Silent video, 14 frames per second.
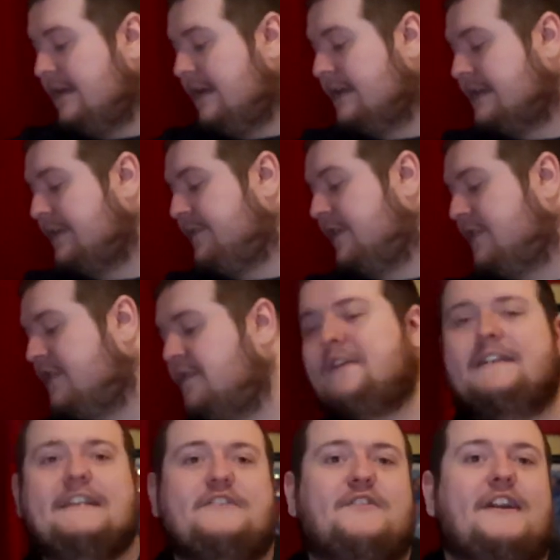as they fall over
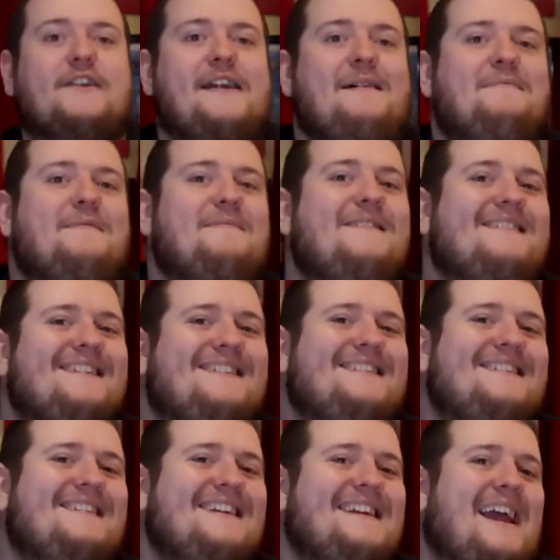as I try to grab them
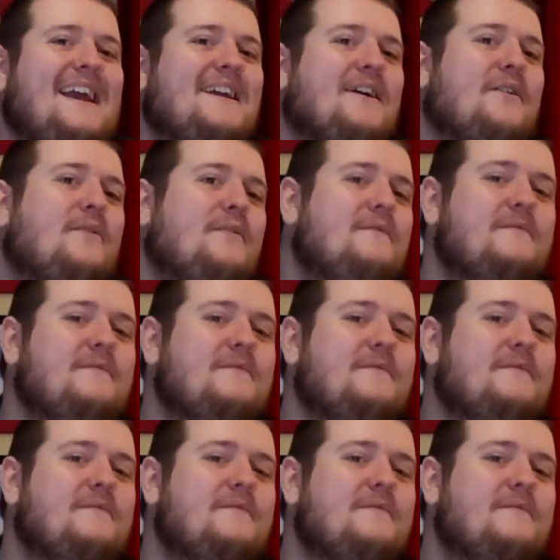and go.